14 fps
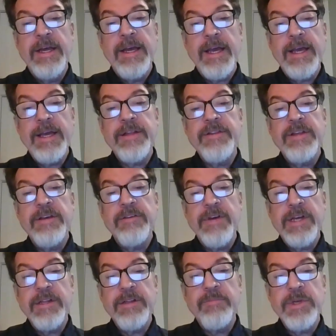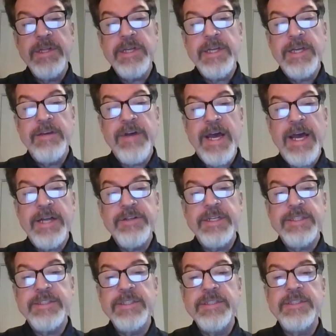And the availability of
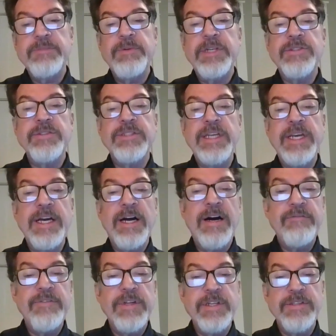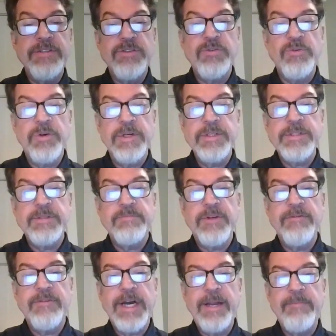address and specialty confidence scores
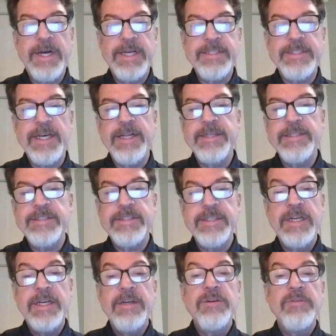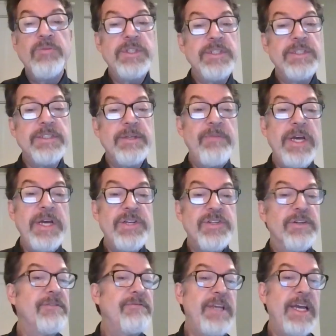provided by Zelis, which is a measure
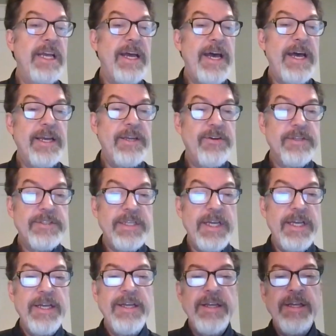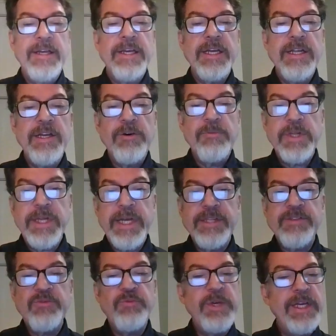of data accuracy, can help
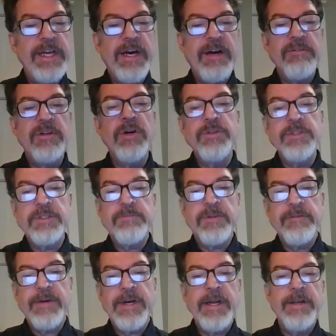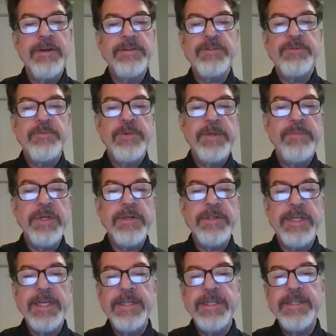plans weed out ghost providers when
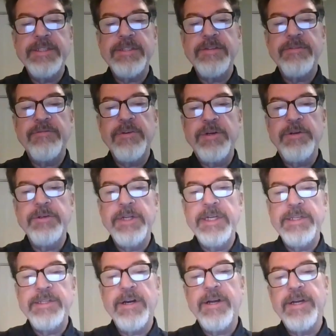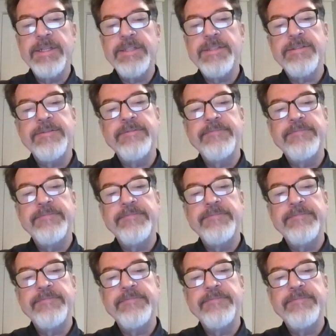building lists of recruiting targets.